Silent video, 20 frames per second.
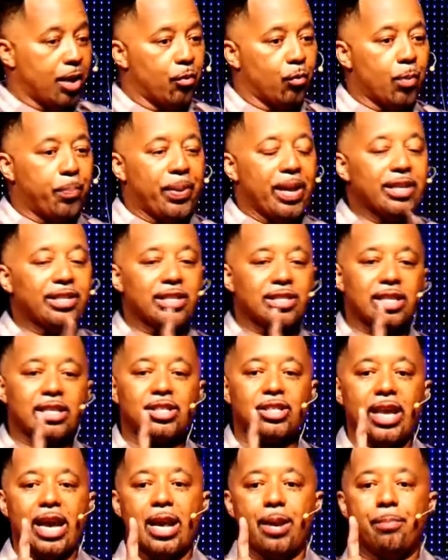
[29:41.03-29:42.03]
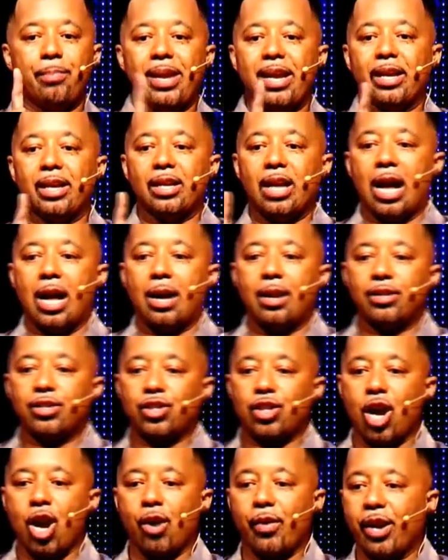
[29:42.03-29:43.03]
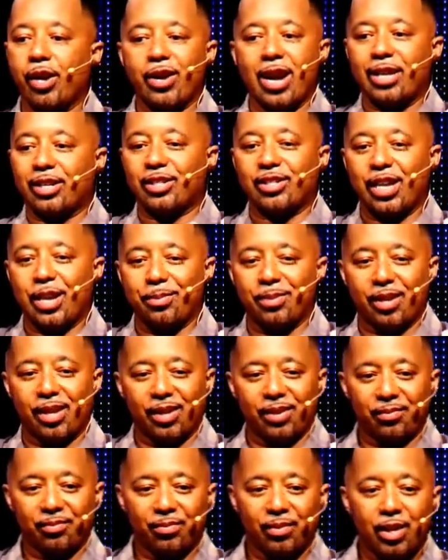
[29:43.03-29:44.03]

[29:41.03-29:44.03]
Repentance and being sorry are not the same thing.